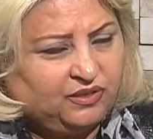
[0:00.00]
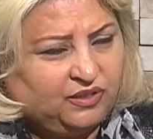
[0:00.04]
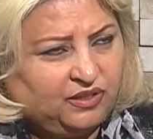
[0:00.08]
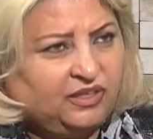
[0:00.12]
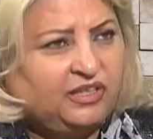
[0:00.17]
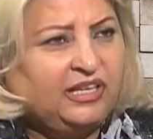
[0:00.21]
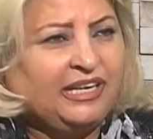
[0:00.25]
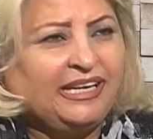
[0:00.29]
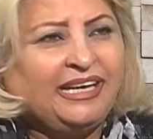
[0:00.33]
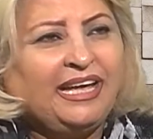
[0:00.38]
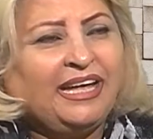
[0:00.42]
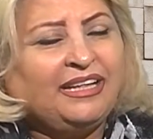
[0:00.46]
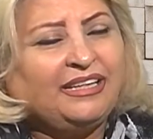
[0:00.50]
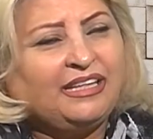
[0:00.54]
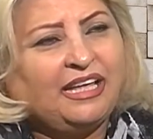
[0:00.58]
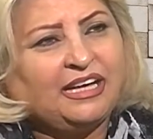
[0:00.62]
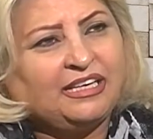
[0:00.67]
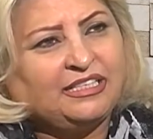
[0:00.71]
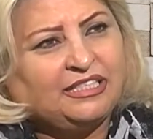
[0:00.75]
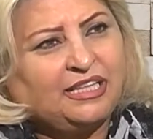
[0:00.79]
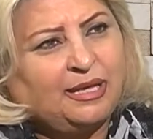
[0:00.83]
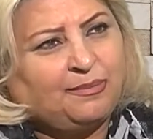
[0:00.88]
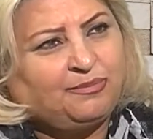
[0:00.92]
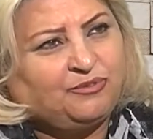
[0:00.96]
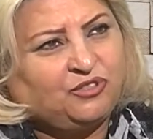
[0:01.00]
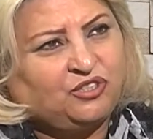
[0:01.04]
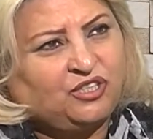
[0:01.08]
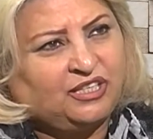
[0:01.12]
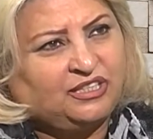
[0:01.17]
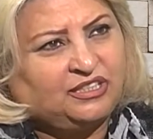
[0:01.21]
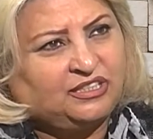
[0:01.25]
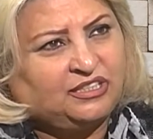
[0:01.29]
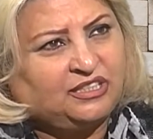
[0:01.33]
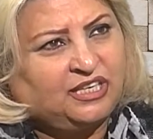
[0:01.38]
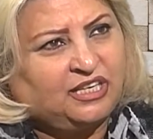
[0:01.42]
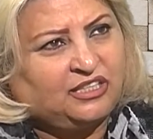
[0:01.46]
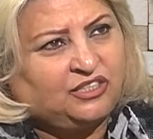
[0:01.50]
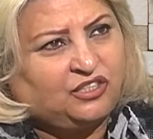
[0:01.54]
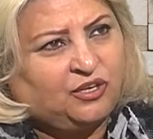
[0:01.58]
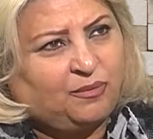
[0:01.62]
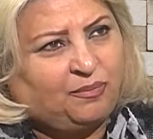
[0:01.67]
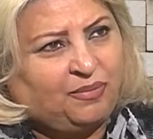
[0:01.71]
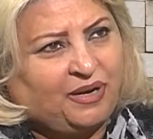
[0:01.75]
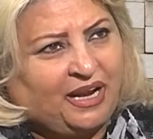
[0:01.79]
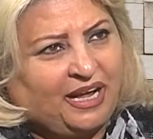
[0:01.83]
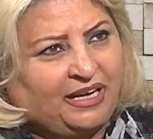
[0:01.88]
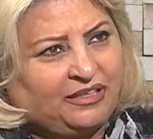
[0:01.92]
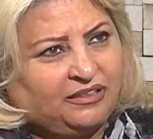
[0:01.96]
They can't accept such a
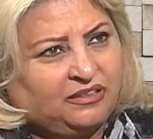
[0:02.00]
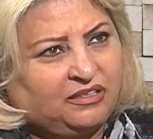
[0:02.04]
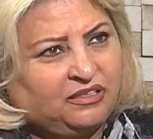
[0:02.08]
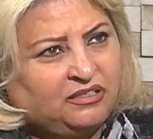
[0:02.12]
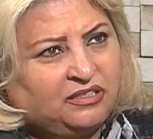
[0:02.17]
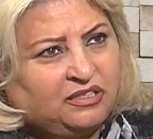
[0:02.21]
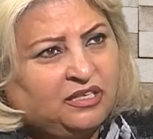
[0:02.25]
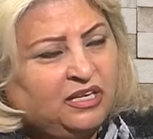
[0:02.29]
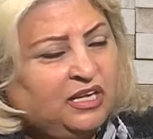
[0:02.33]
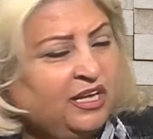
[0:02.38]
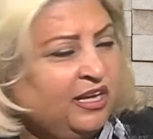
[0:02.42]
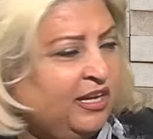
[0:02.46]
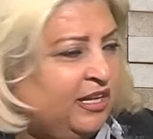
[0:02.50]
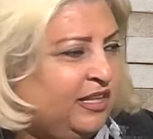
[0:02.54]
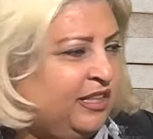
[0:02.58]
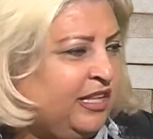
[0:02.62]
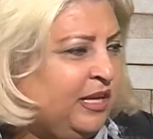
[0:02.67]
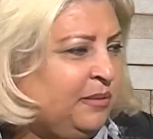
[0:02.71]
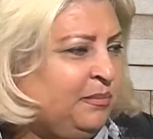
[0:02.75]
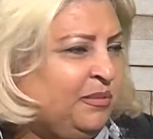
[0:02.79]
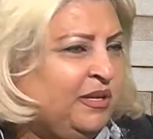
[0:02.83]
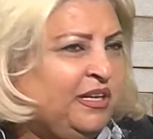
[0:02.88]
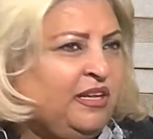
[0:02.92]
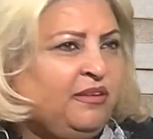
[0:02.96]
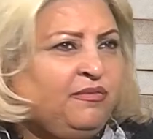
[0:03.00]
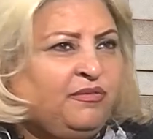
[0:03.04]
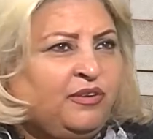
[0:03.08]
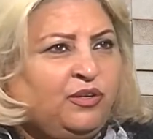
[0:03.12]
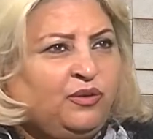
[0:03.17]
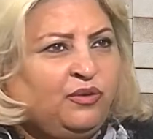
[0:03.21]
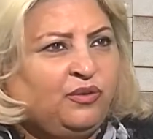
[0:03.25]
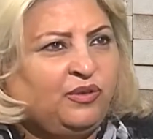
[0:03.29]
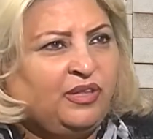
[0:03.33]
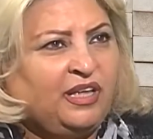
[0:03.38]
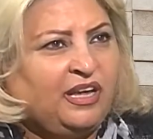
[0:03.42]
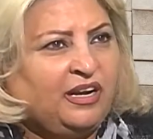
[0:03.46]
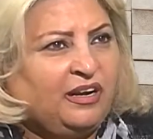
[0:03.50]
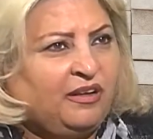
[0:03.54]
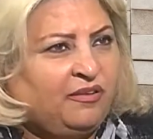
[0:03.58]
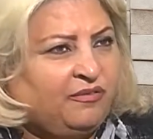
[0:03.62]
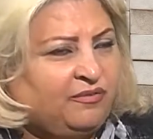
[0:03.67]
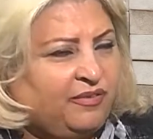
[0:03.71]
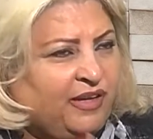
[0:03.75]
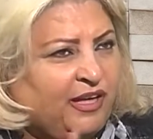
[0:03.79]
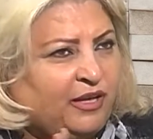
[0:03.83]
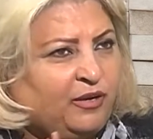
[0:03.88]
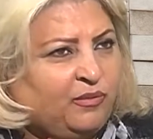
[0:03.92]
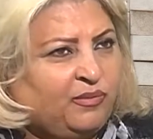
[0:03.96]
practice. They believe in their
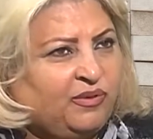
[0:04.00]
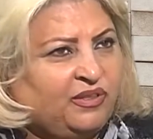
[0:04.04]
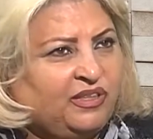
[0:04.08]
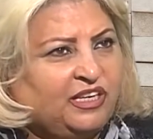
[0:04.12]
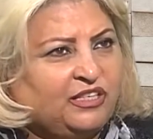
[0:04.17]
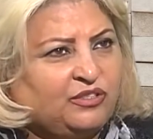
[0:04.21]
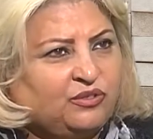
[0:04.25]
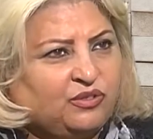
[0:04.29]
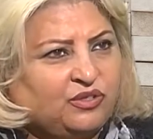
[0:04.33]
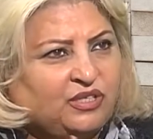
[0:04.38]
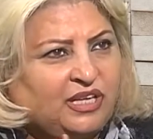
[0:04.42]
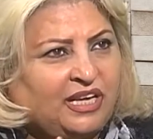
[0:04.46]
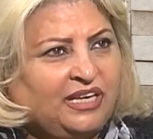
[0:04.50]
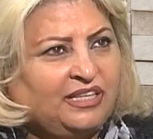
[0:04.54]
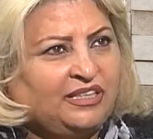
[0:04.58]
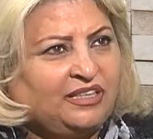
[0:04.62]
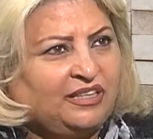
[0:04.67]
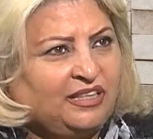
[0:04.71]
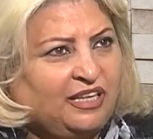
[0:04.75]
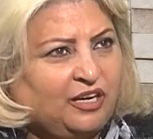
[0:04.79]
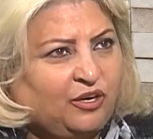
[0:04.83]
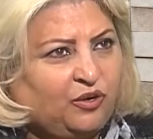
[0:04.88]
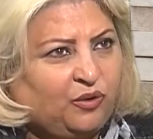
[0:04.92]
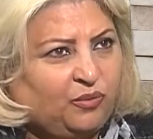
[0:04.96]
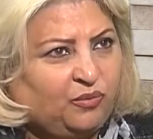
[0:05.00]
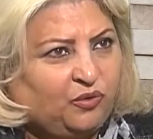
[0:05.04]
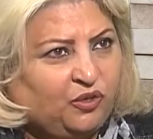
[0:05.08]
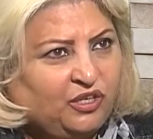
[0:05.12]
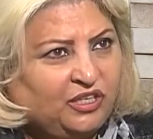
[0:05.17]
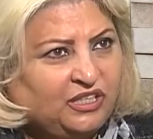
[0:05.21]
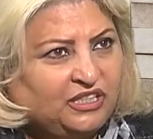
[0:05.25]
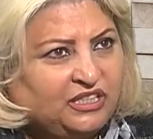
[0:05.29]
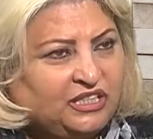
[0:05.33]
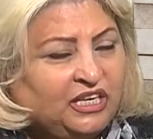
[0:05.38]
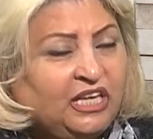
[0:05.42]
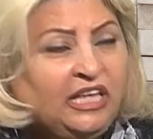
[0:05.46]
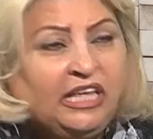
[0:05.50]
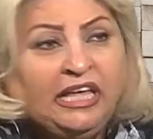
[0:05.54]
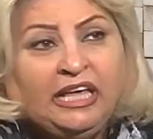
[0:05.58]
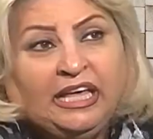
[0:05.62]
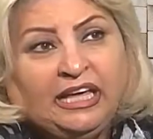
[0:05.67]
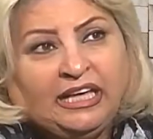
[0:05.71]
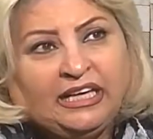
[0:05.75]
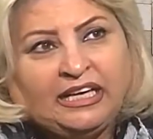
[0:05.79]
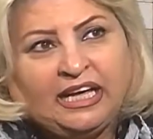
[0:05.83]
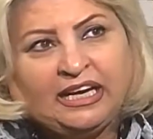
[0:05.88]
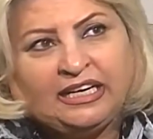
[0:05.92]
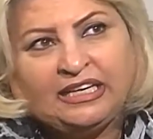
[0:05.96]
environment, their society, their community
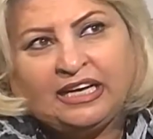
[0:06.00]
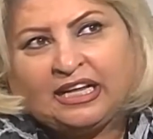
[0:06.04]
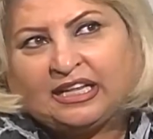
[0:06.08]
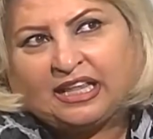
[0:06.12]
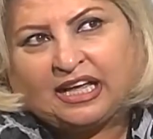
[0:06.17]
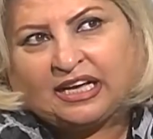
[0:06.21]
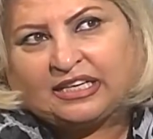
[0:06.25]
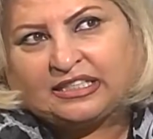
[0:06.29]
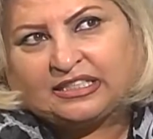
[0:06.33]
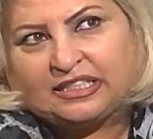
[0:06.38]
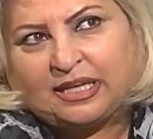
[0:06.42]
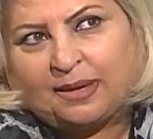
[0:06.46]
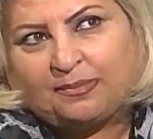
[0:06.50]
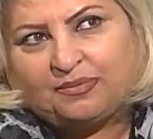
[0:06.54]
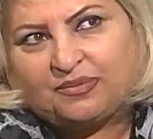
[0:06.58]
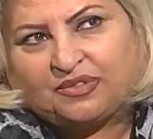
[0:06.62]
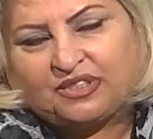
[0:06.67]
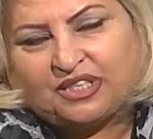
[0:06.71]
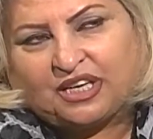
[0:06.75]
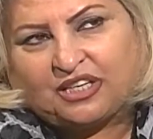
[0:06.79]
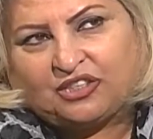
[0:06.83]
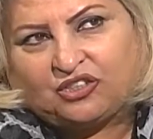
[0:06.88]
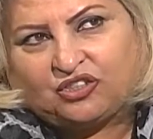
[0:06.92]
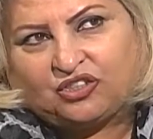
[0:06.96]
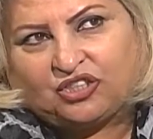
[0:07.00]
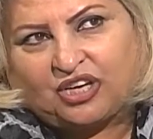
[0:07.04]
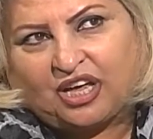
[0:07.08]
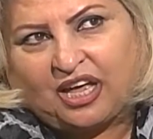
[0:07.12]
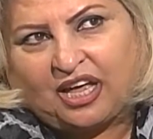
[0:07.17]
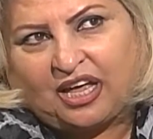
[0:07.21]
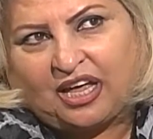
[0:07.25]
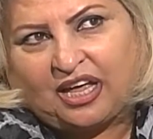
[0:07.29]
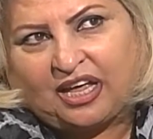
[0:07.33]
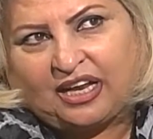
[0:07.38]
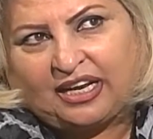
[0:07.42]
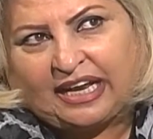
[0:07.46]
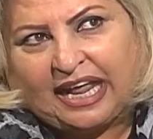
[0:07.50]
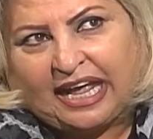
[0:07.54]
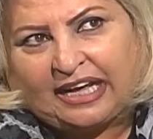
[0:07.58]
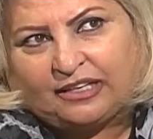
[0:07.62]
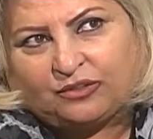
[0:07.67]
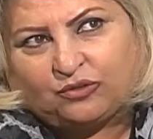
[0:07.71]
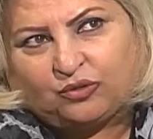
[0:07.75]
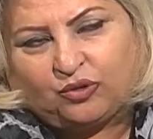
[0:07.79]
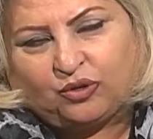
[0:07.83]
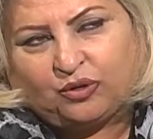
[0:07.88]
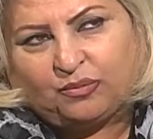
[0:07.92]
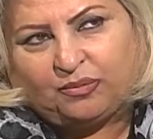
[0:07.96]
cannot accept such an
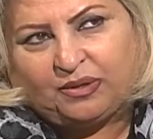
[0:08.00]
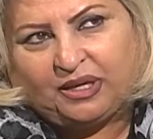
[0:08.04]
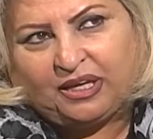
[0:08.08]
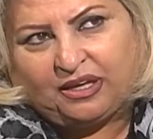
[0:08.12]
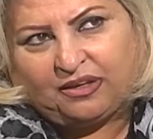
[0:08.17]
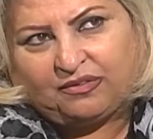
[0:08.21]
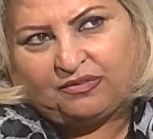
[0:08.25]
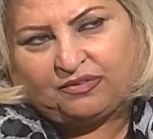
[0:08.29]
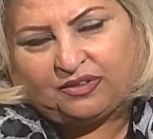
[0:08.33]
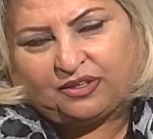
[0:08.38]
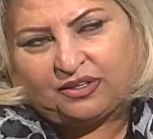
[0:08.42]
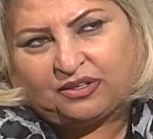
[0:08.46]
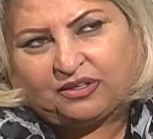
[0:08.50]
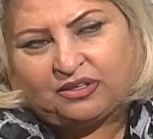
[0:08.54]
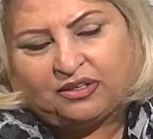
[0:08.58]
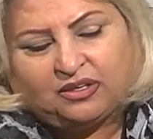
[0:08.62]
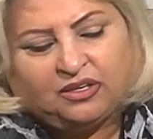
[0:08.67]
act or behavior.